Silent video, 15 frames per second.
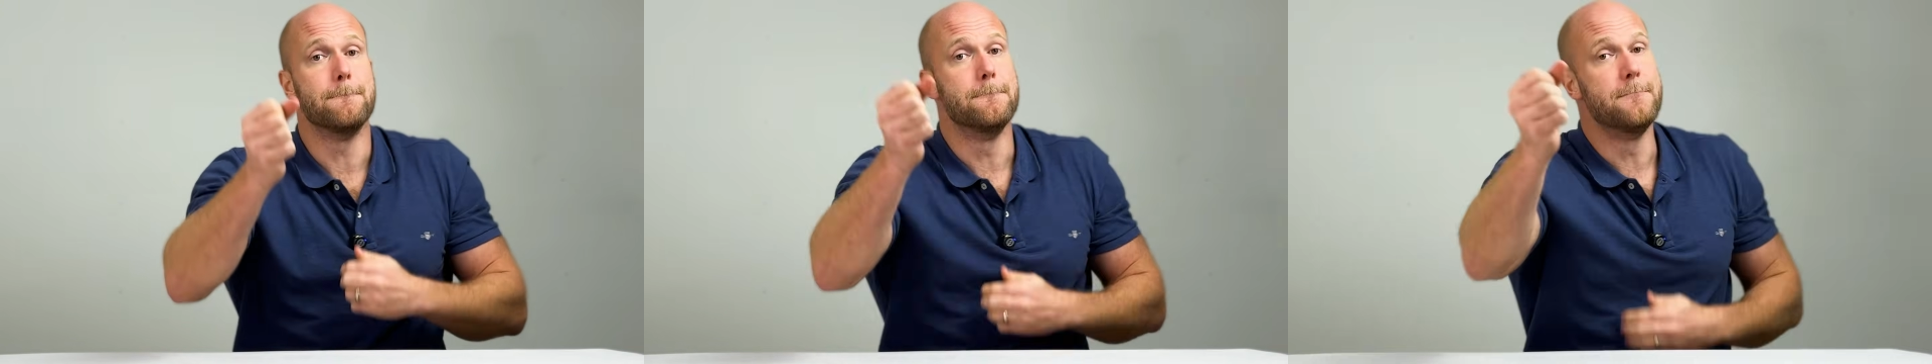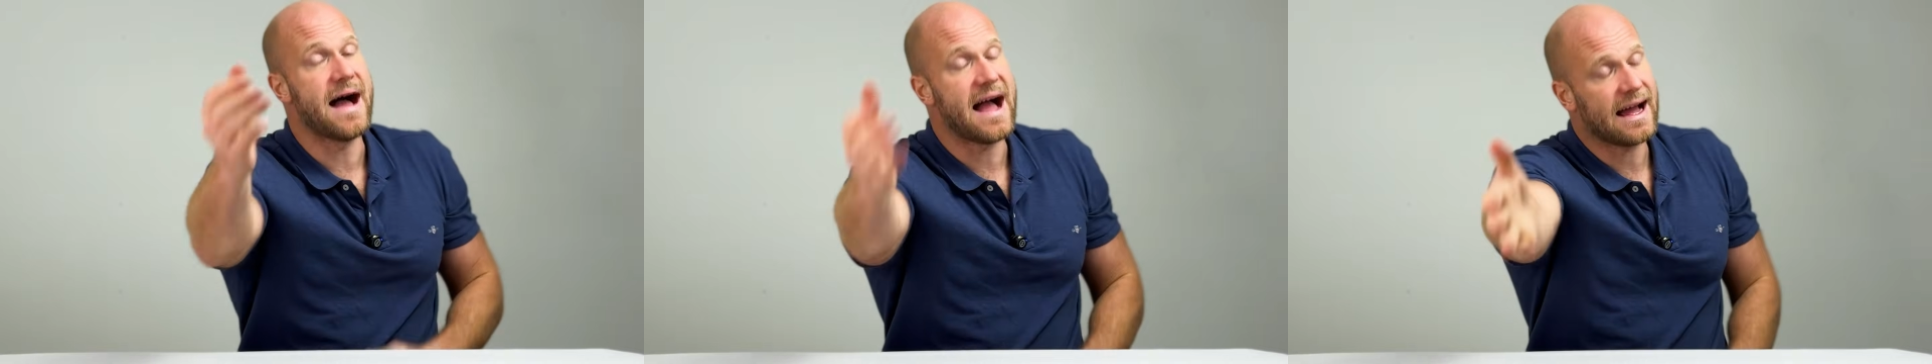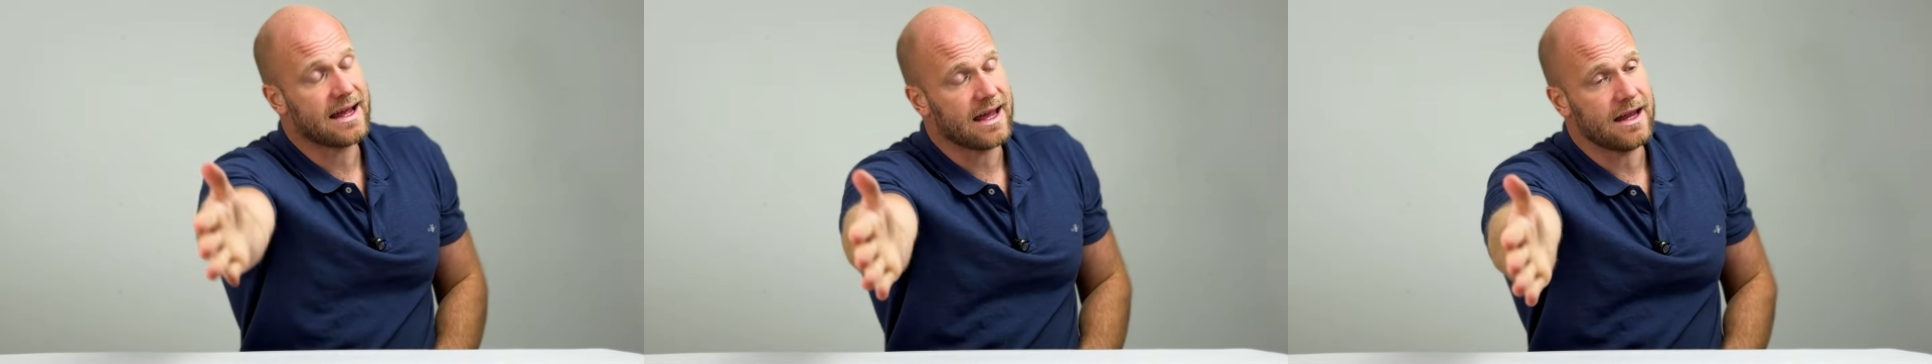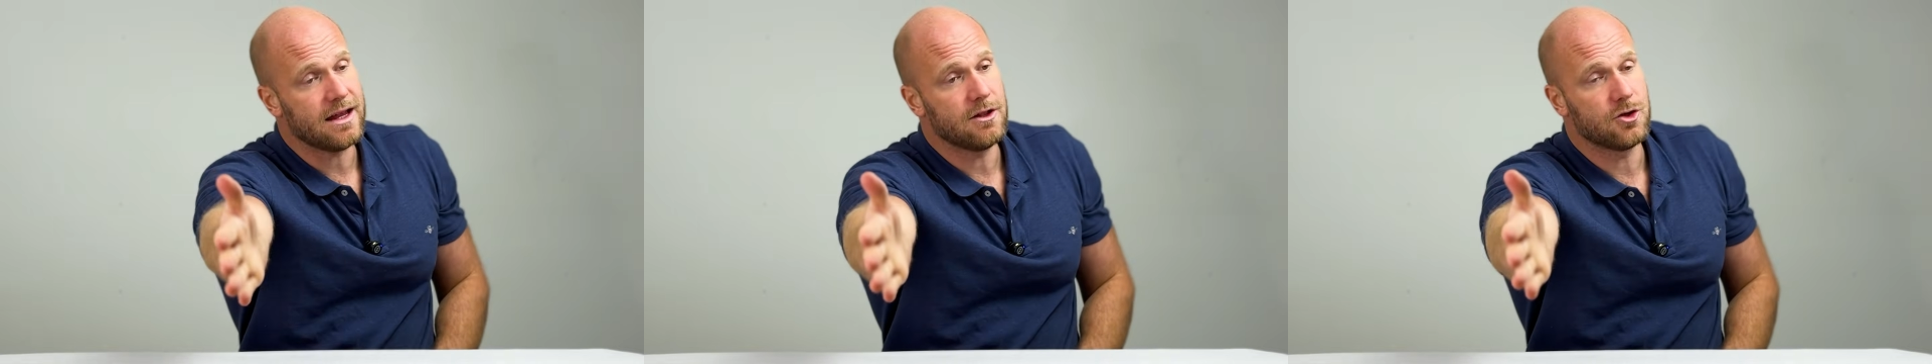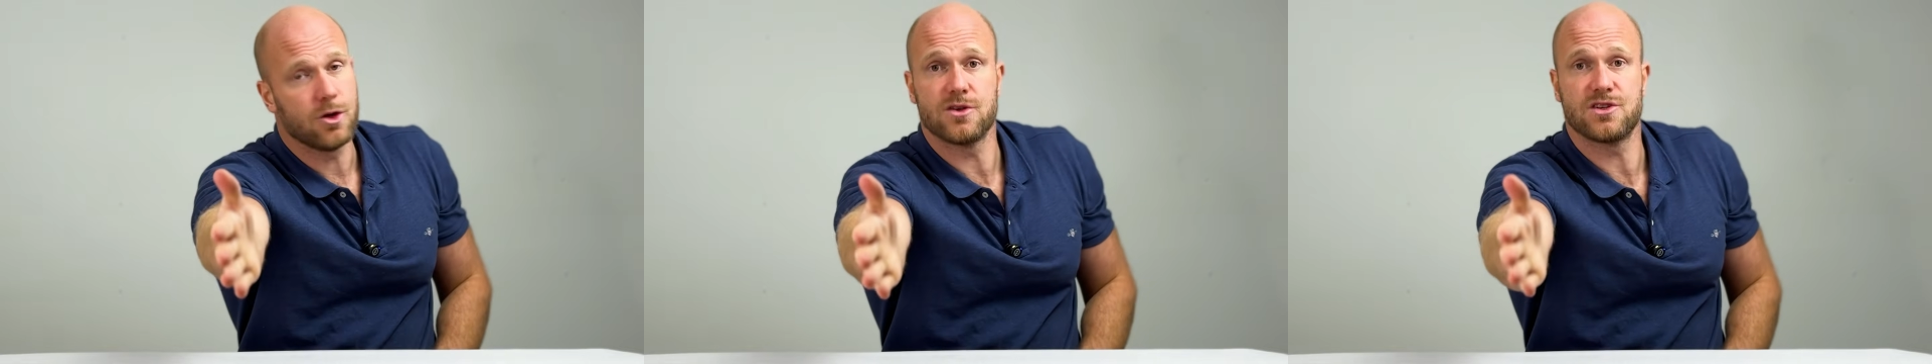back
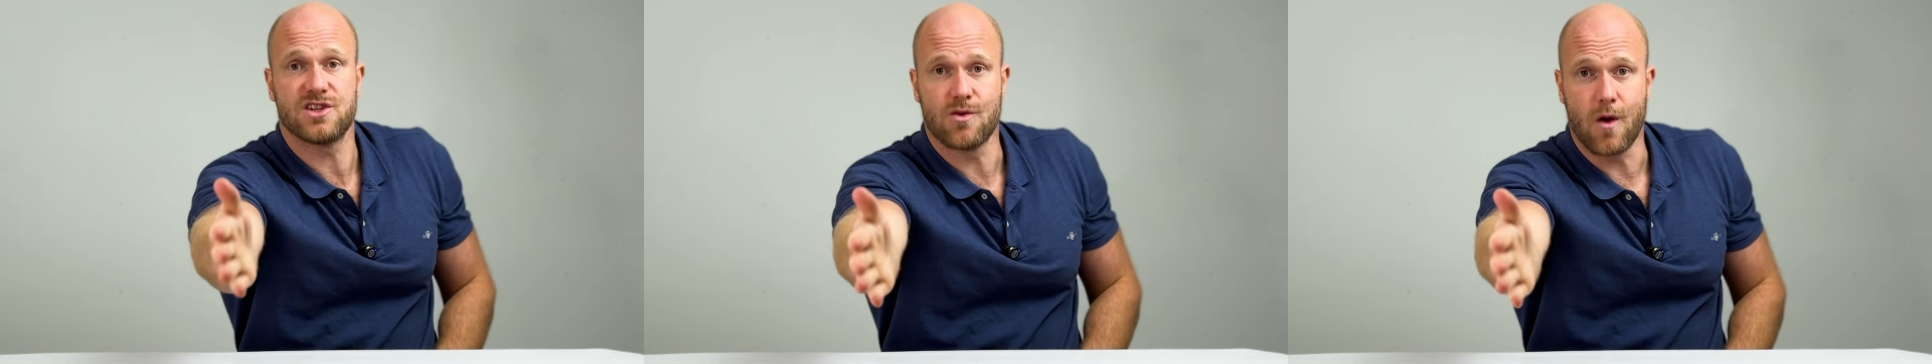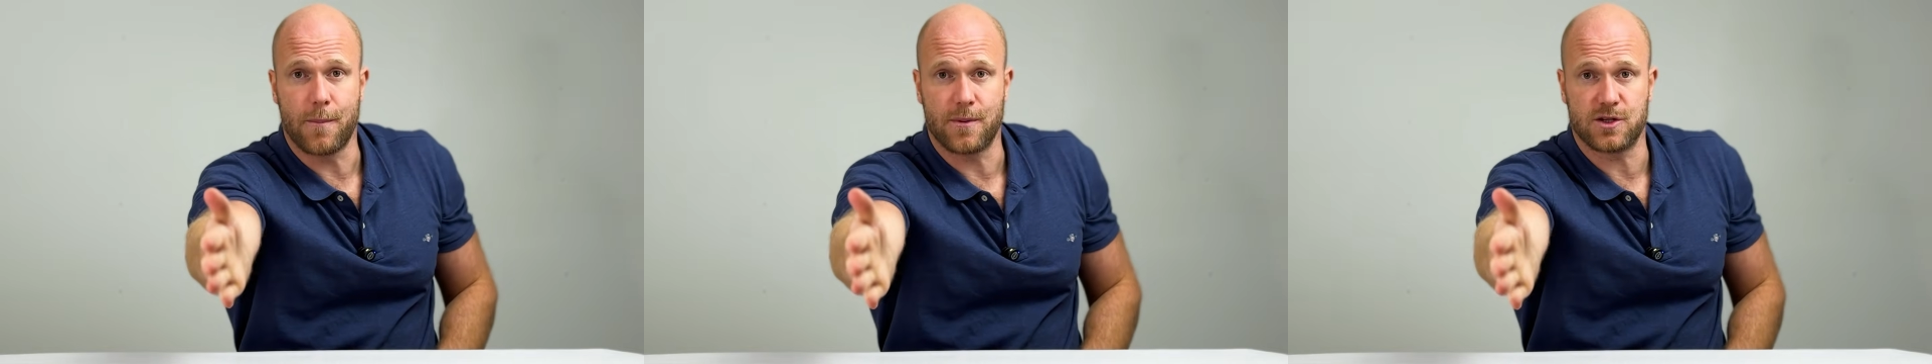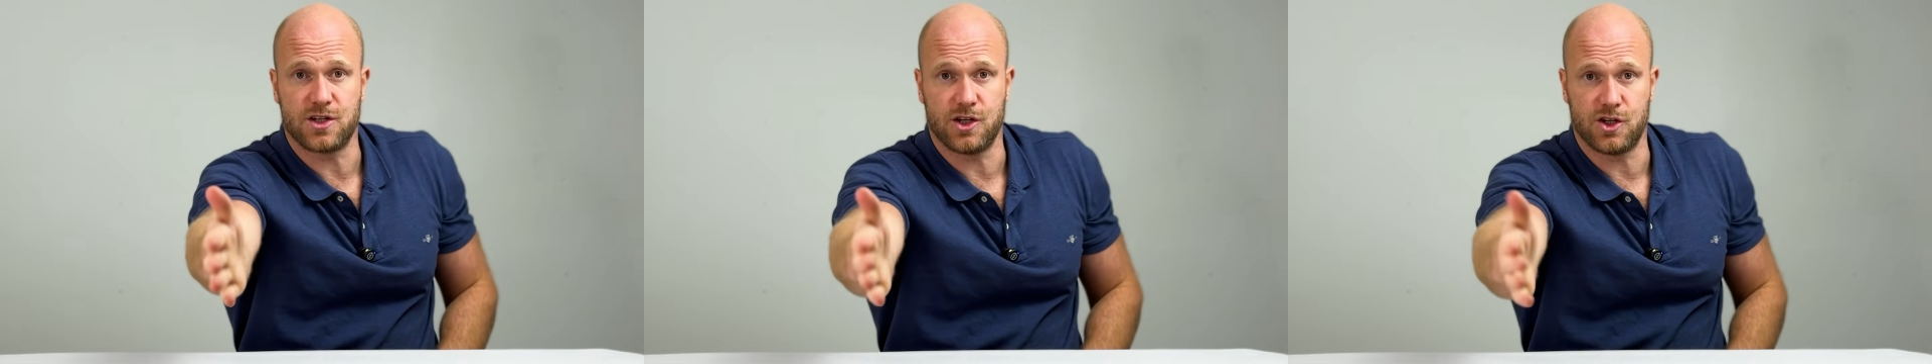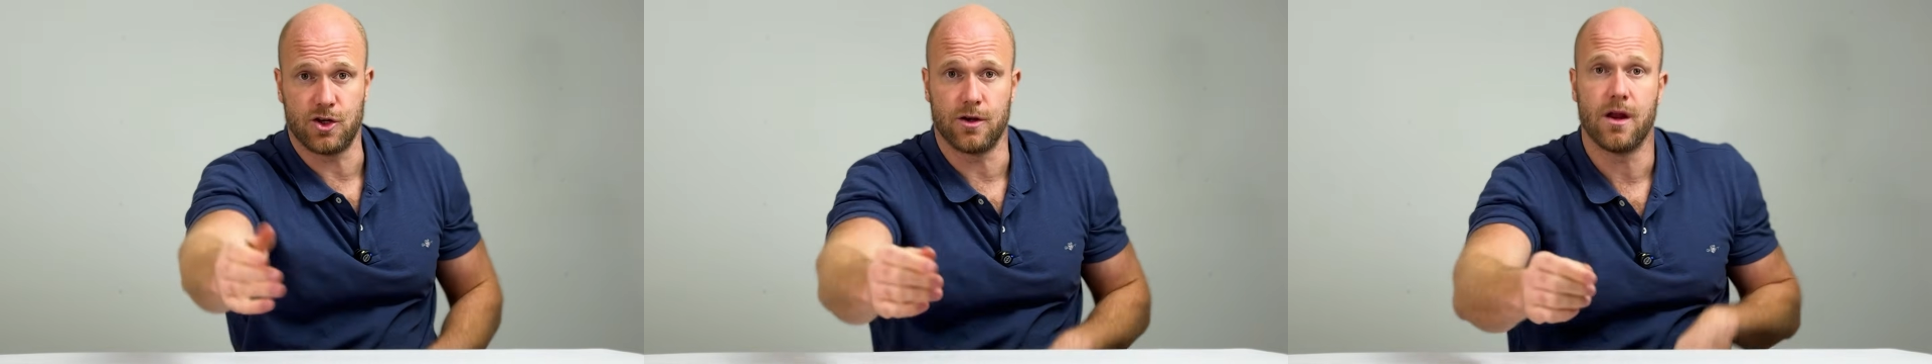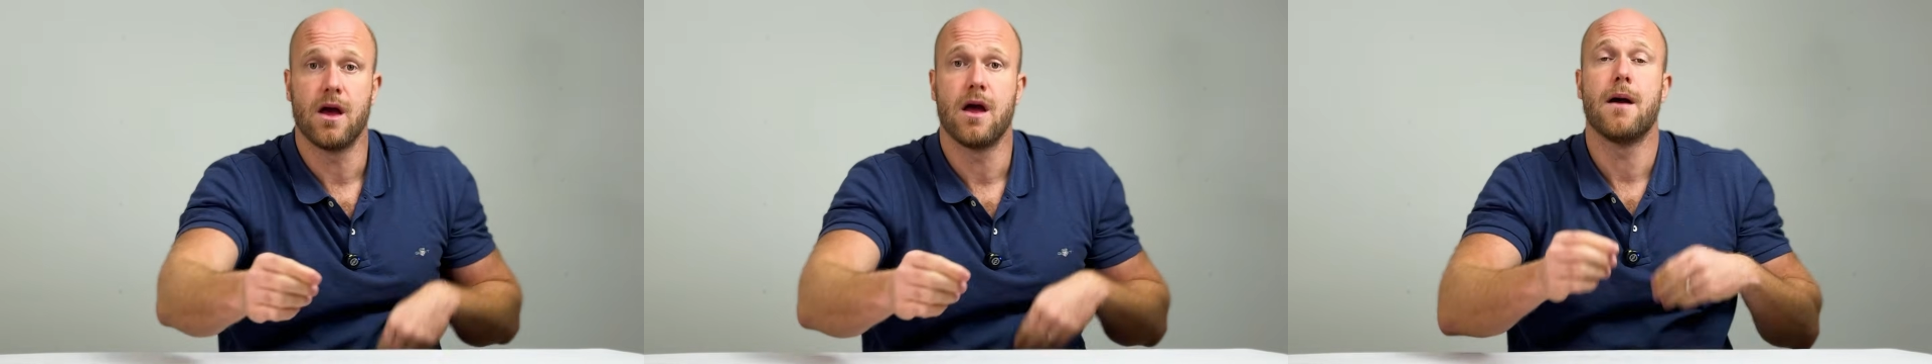into your zero position,